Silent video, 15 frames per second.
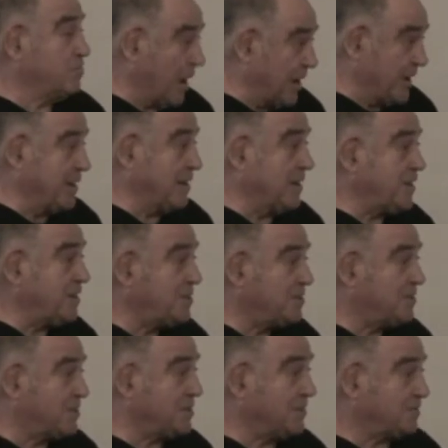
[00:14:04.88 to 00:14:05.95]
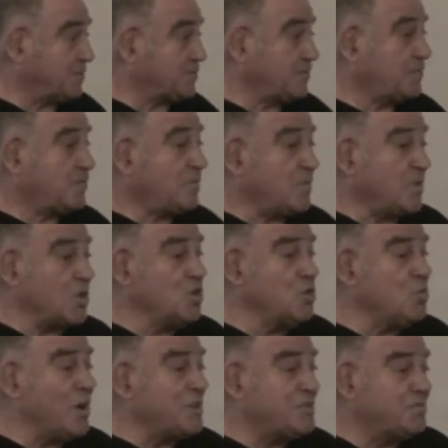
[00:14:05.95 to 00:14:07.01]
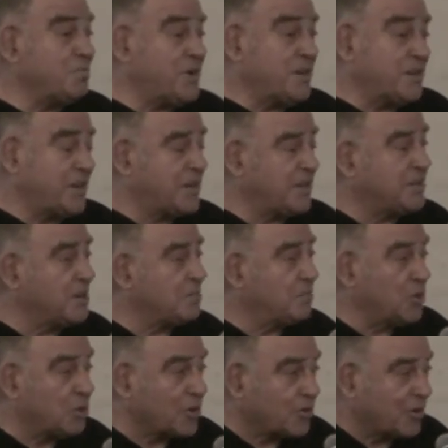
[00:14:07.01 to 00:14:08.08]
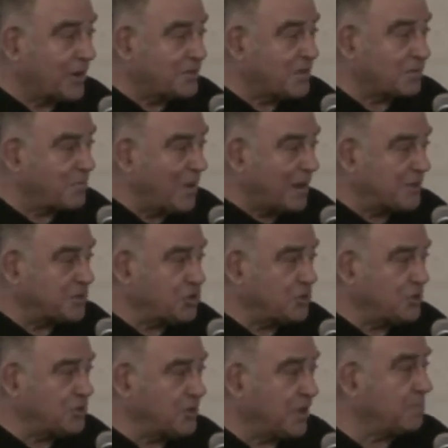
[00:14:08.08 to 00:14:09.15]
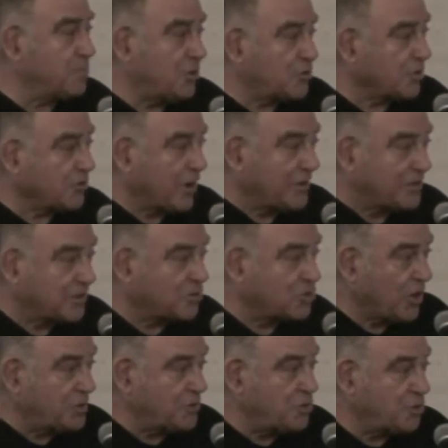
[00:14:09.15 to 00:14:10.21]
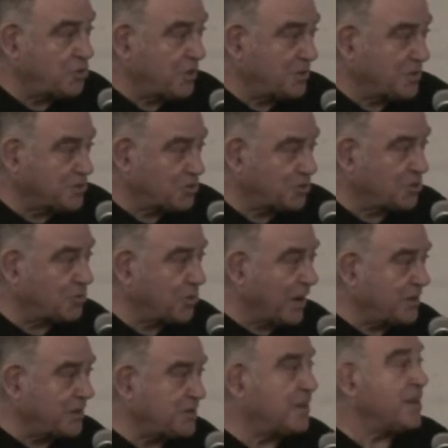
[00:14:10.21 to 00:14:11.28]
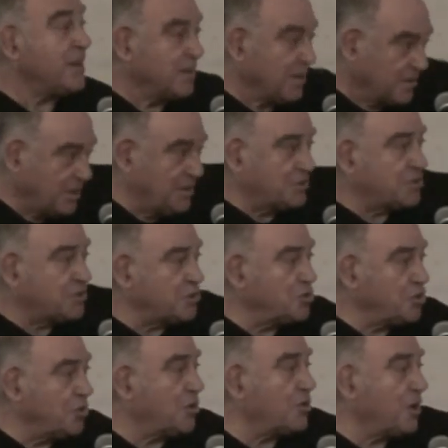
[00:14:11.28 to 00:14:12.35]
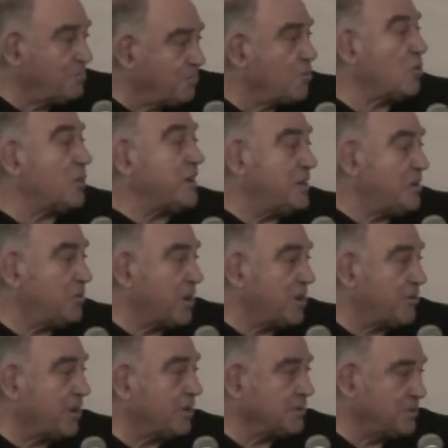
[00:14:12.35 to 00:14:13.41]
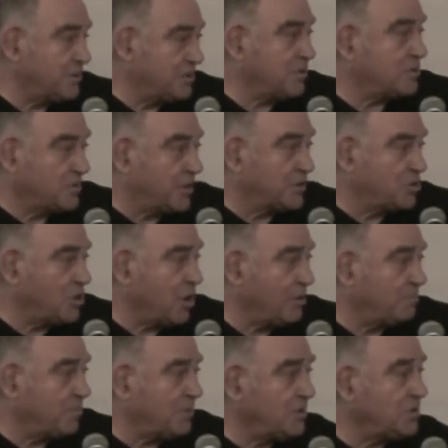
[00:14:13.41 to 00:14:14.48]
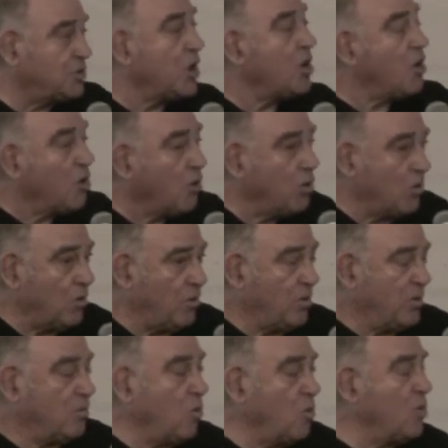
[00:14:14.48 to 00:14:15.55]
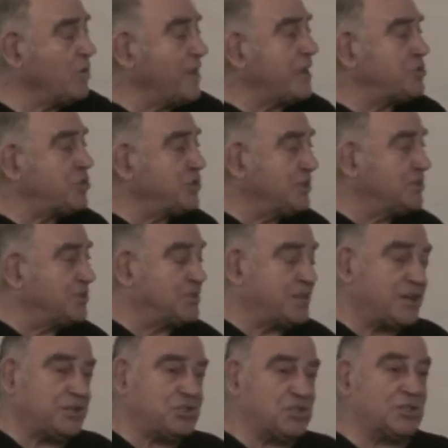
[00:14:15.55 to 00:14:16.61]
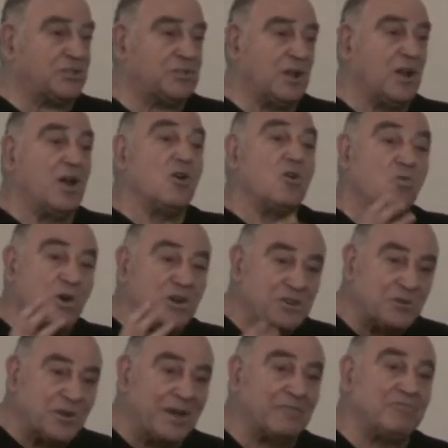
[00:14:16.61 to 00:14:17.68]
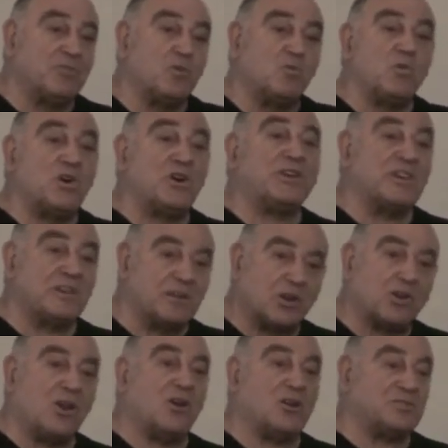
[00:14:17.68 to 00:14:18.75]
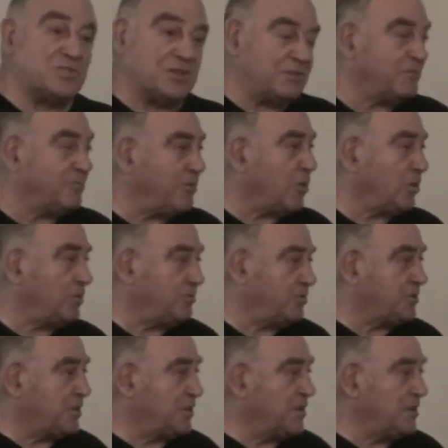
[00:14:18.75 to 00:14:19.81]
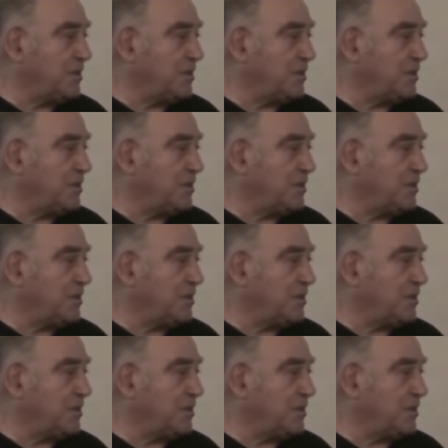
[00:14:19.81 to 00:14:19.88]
by elites who want to bring in bureaucratic managers and bureaucratic trade unionists to run it, Eastern Europe or anywhere else as examples, or nationalization where you have the working class involved